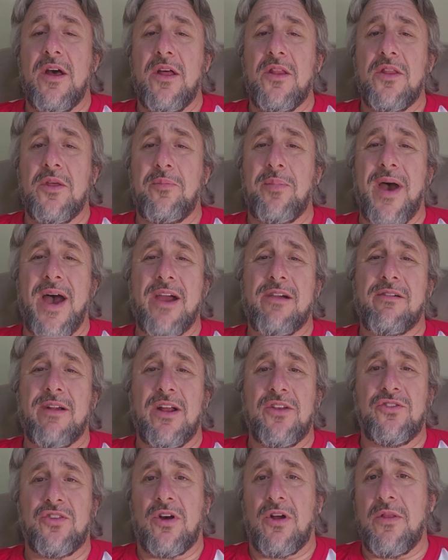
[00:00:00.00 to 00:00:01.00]
the
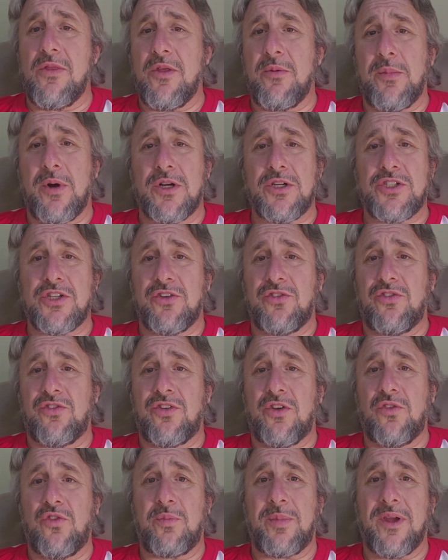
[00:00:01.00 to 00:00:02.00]
backgrounds on them are just
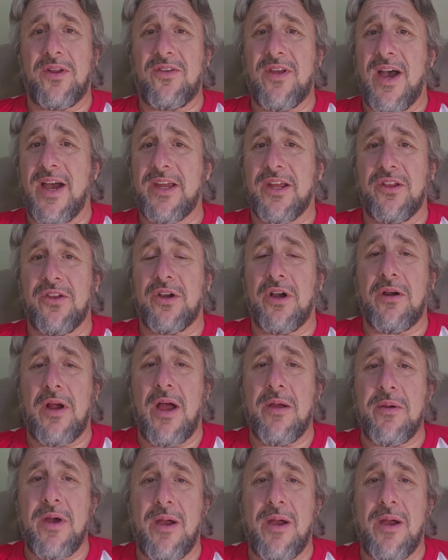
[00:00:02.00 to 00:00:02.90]
so spectacular.